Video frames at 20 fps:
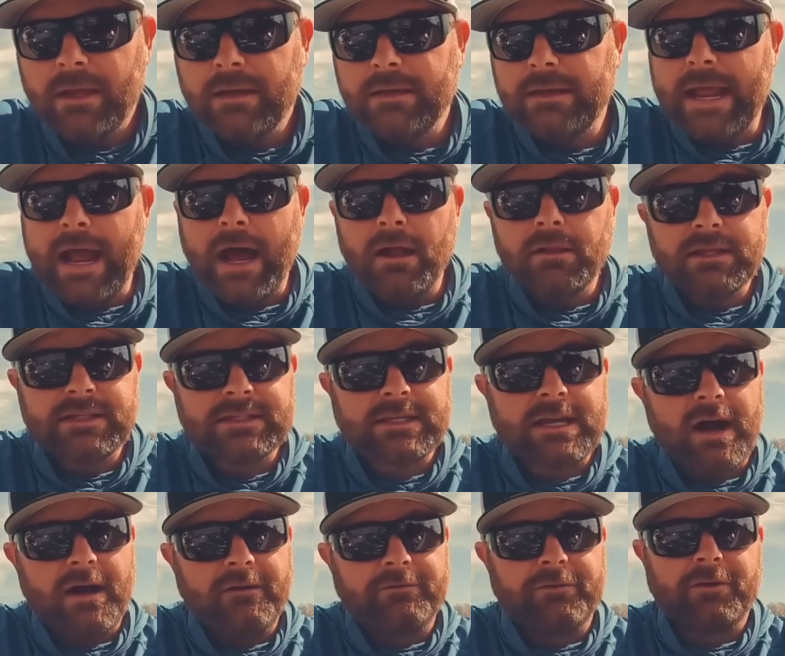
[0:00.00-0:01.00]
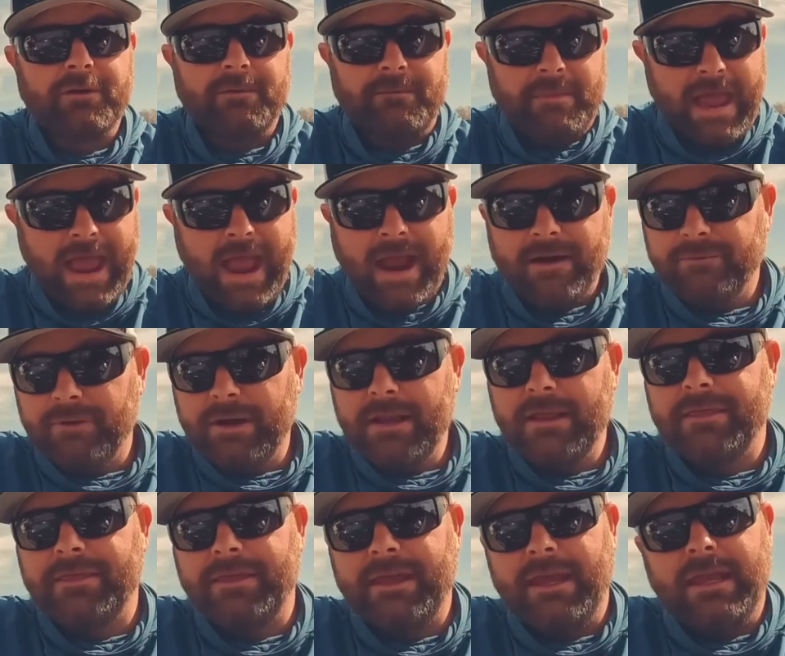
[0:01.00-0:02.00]
Now let's cover
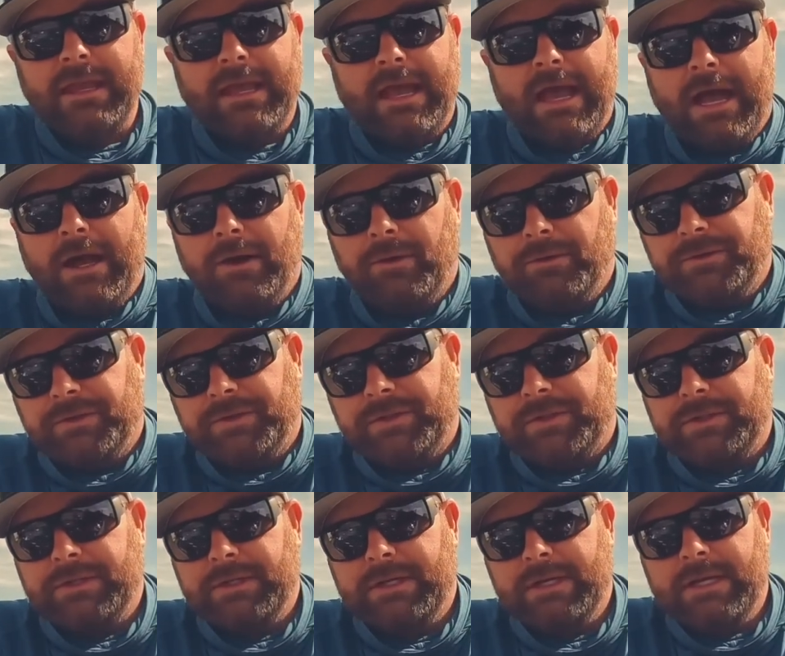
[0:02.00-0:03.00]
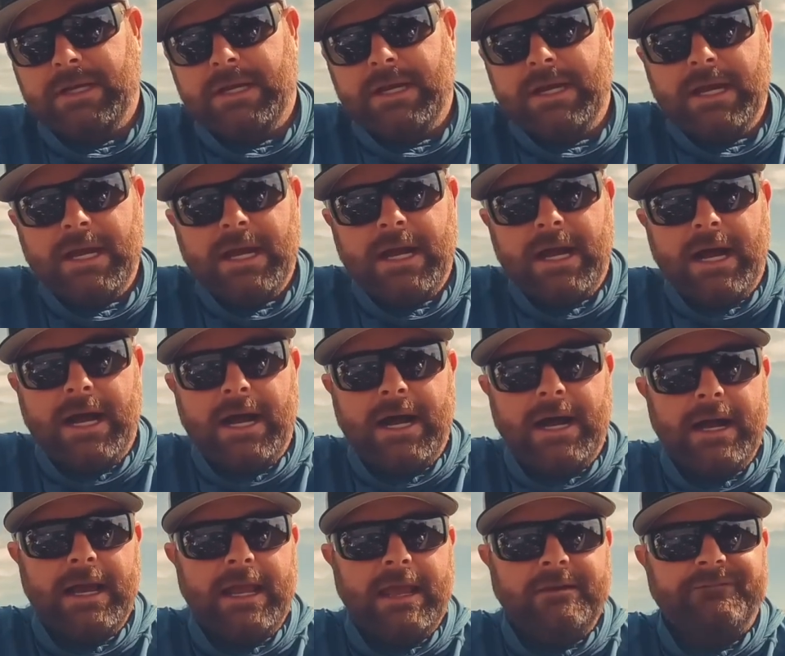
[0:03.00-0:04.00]
everything else.
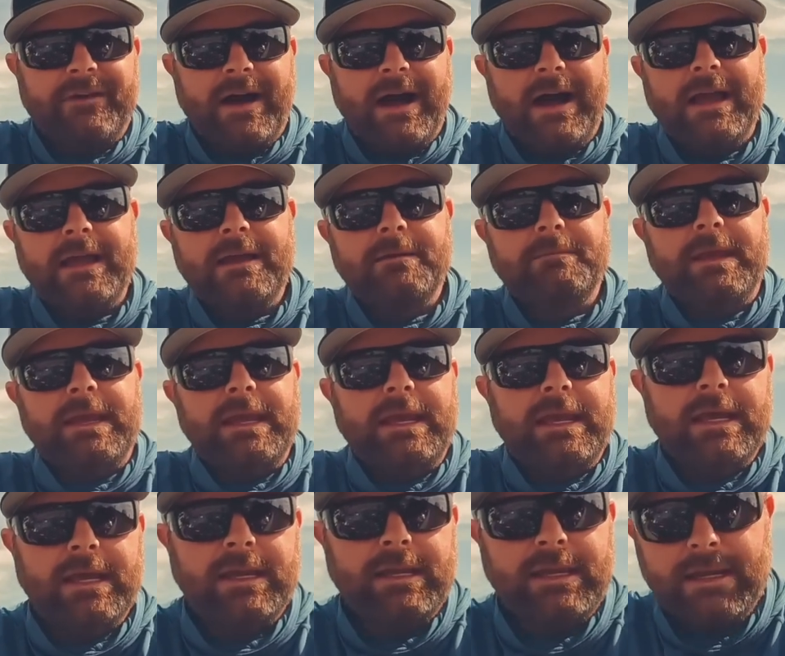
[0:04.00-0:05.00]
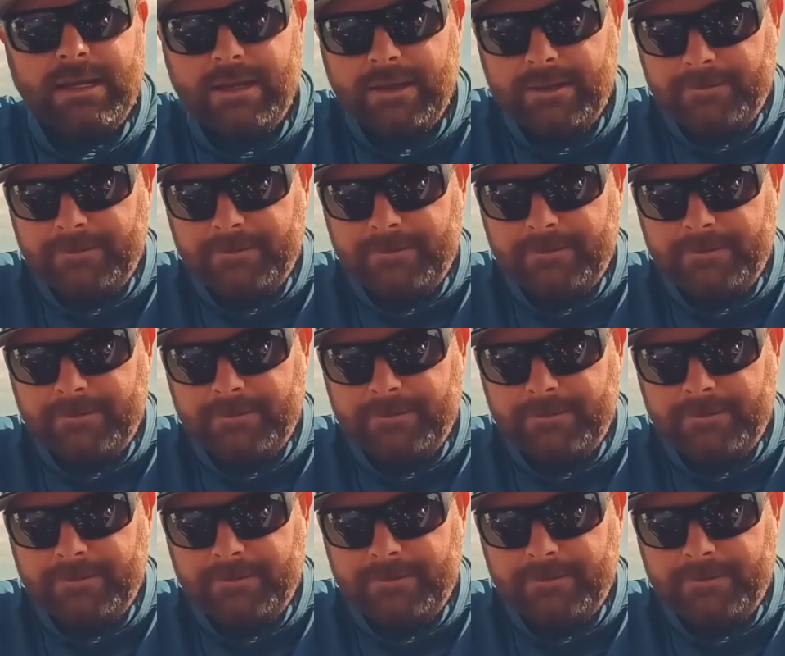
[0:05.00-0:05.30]
Uh, if I am in,